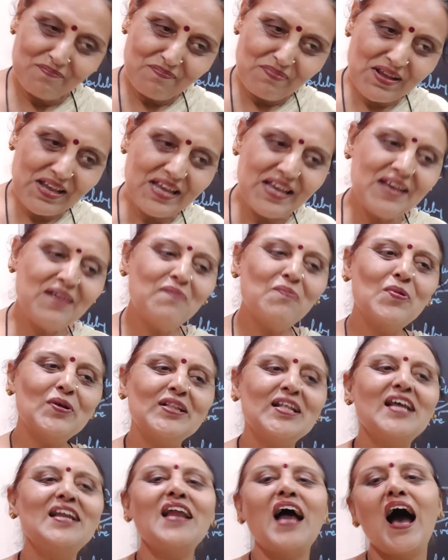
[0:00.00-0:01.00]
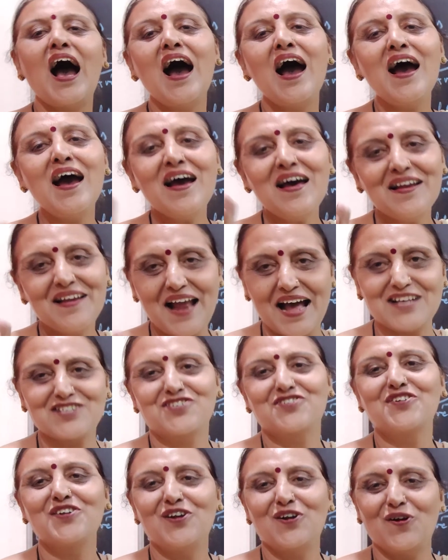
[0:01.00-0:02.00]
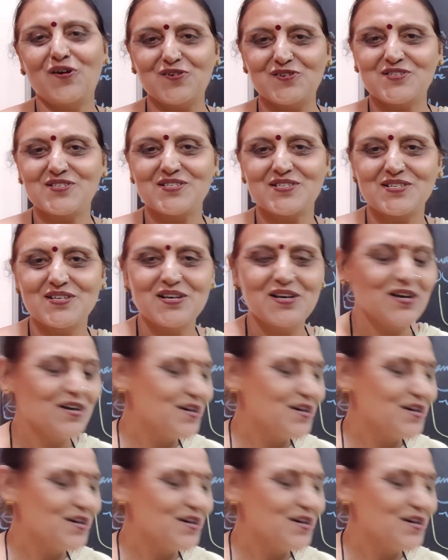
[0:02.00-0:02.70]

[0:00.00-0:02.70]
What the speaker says: be within our natural laws.